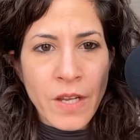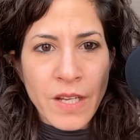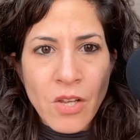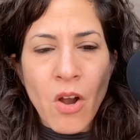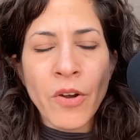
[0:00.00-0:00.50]

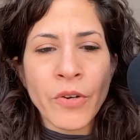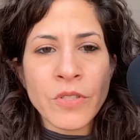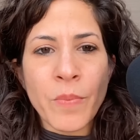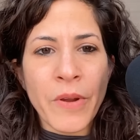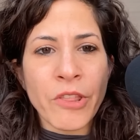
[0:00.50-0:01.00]
it's harder
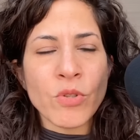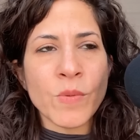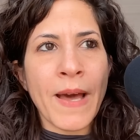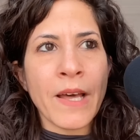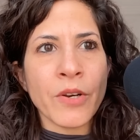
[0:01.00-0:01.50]
to break
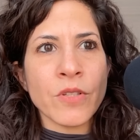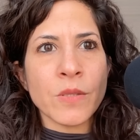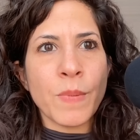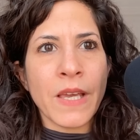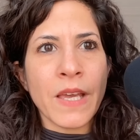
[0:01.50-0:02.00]
those
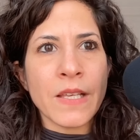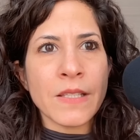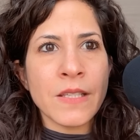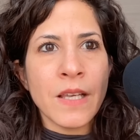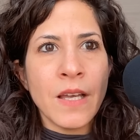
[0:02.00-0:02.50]
patterns
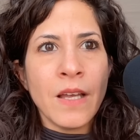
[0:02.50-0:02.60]
because